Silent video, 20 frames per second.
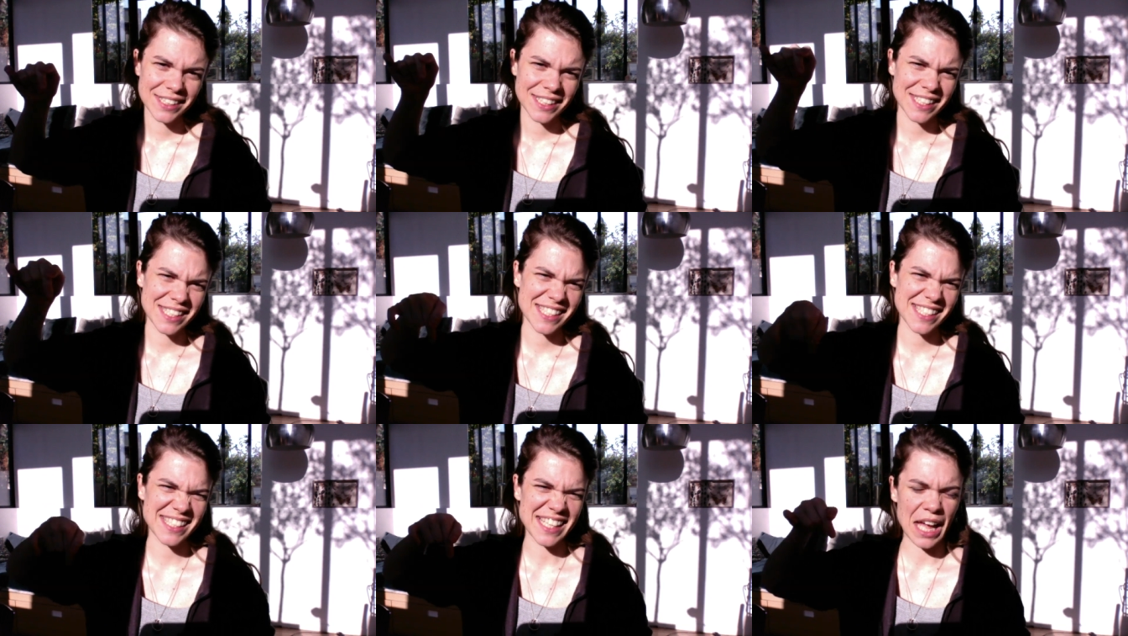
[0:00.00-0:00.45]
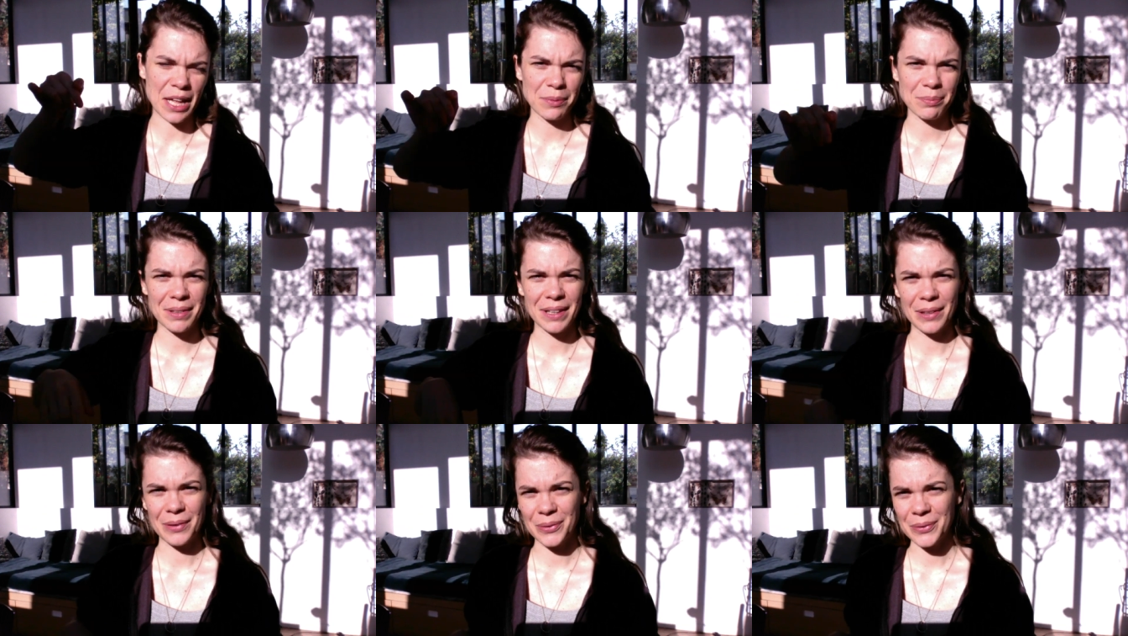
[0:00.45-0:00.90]
It's down
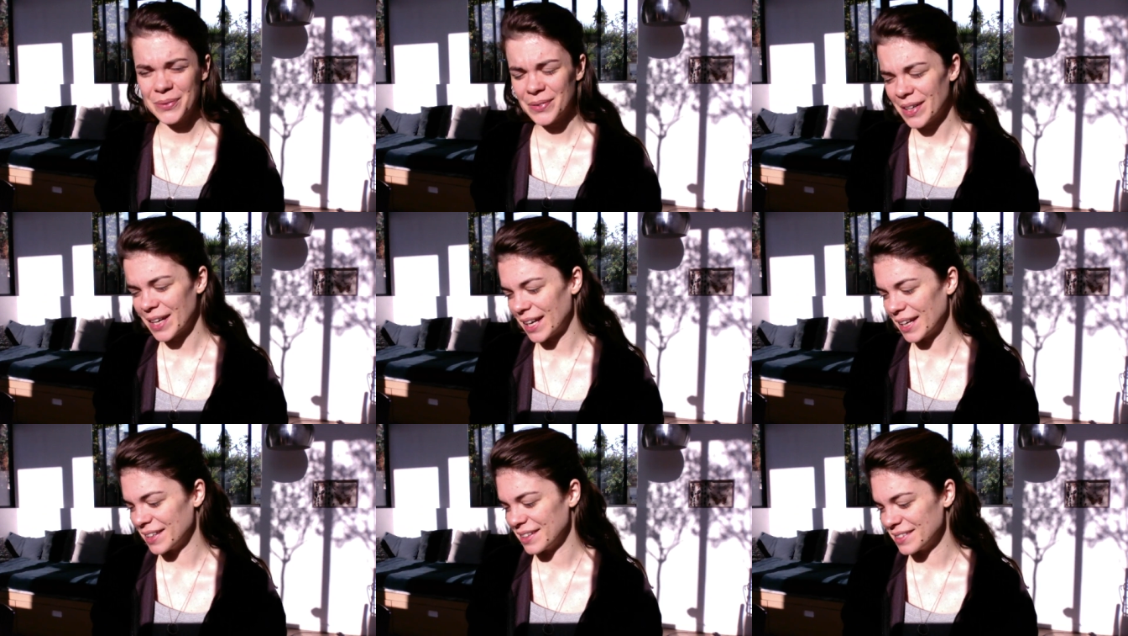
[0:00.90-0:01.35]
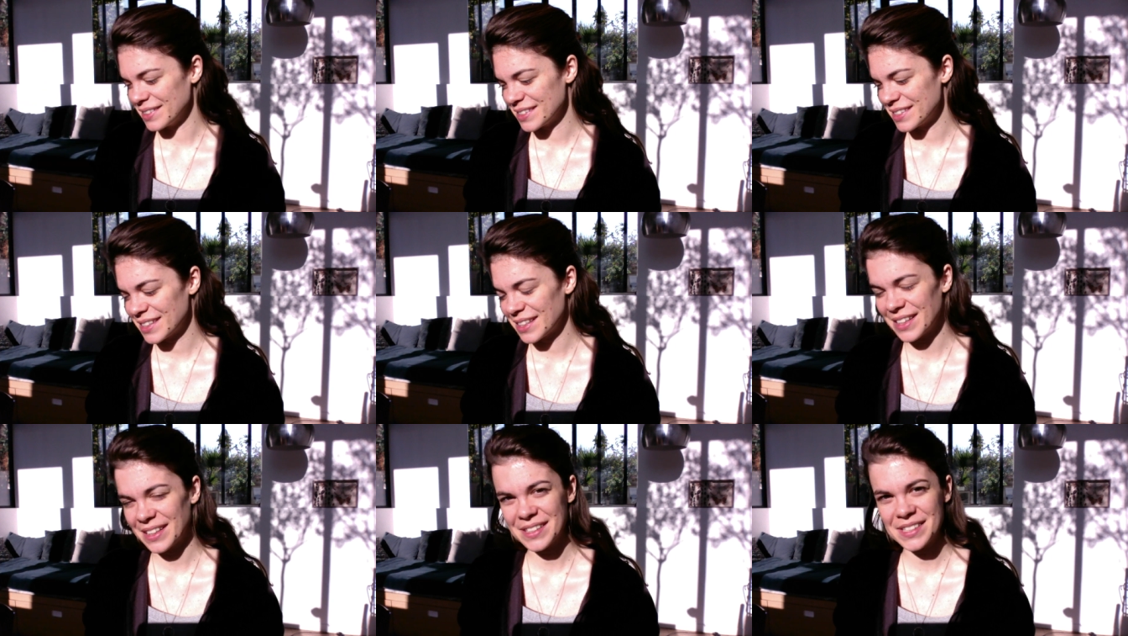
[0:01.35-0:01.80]
below and
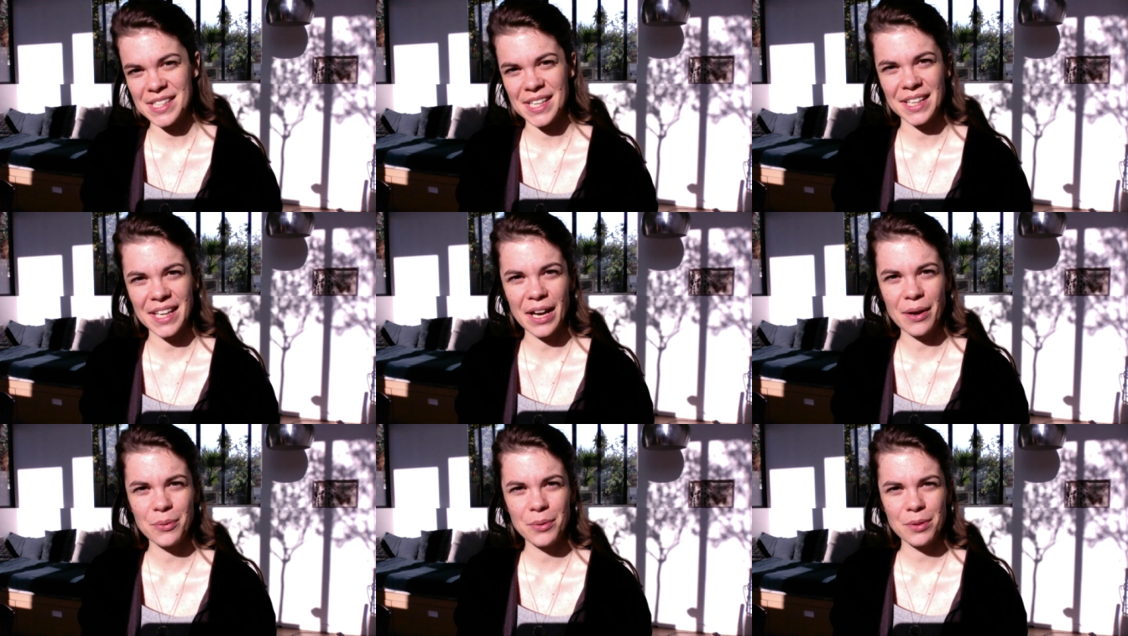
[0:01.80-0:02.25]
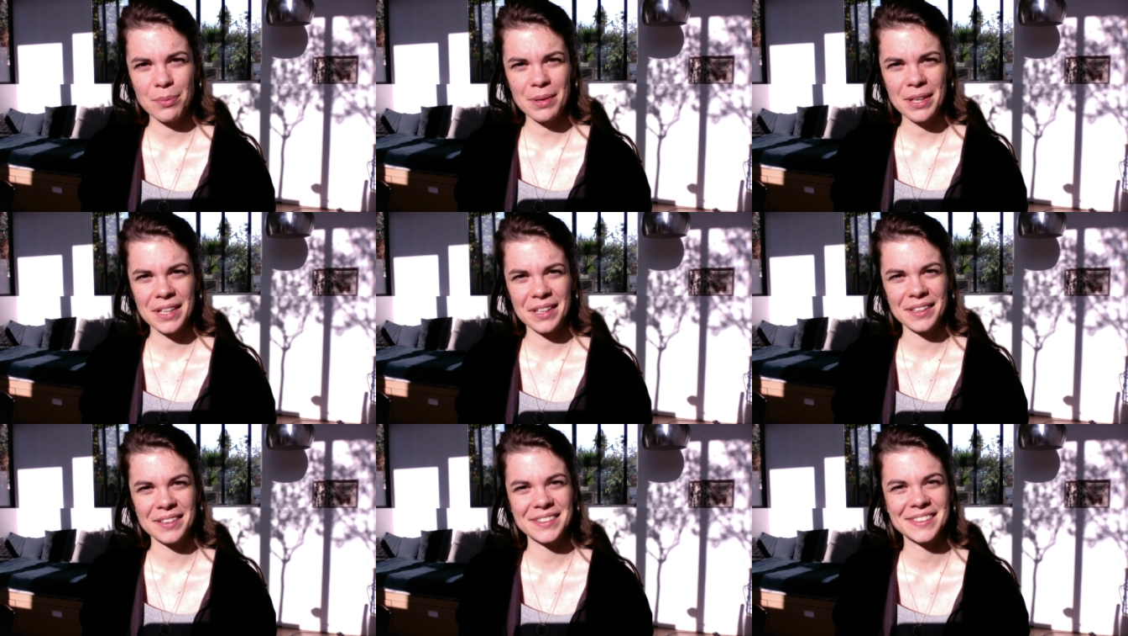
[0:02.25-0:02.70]
check out with
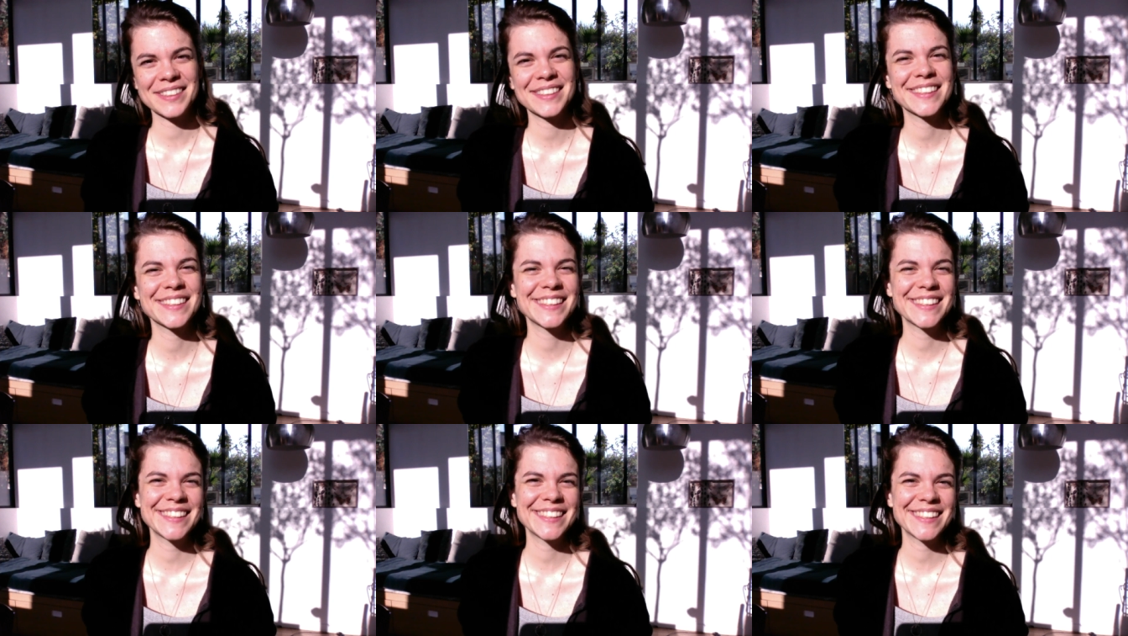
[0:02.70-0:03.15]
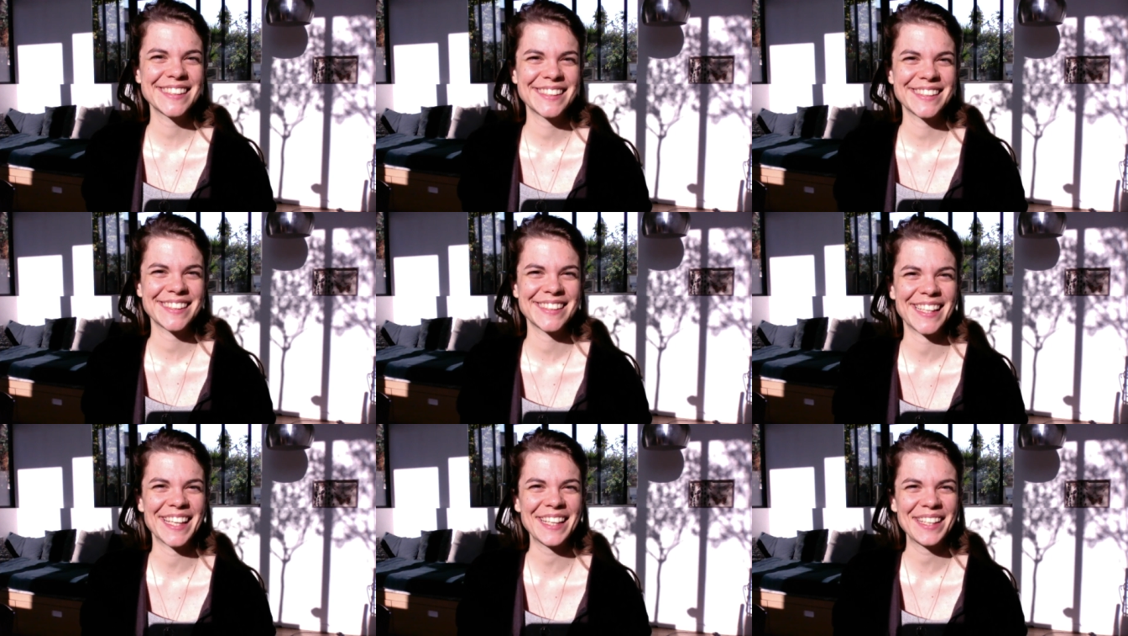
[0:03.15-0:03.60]
me.
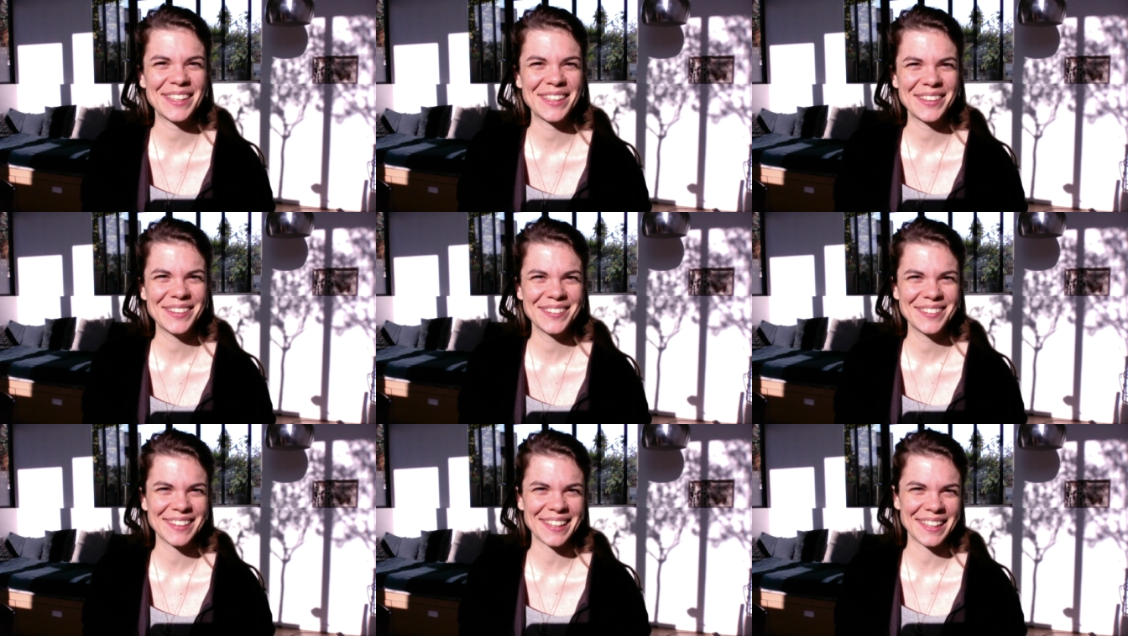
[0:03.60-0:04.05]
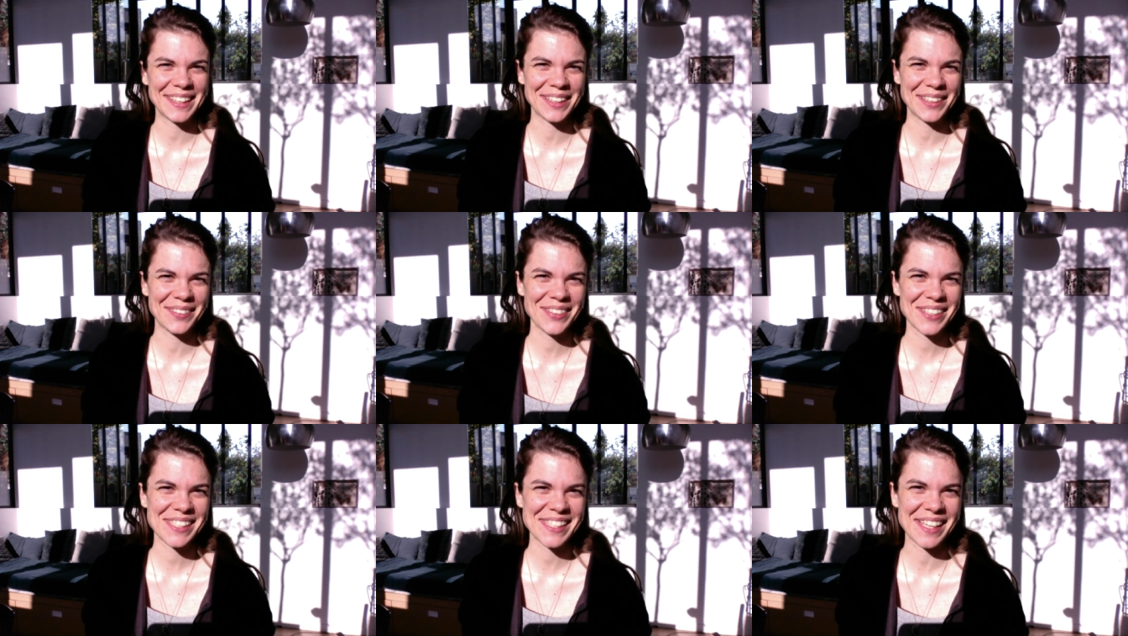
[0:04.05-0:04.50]
Thank you. Take care of
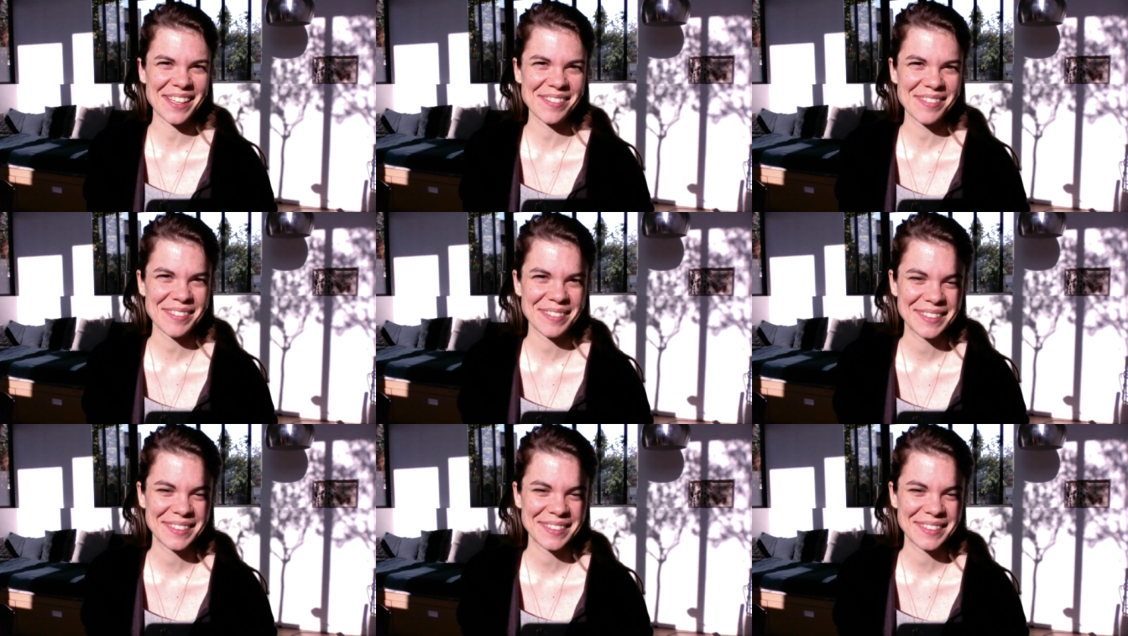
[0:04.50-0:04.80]
yourself.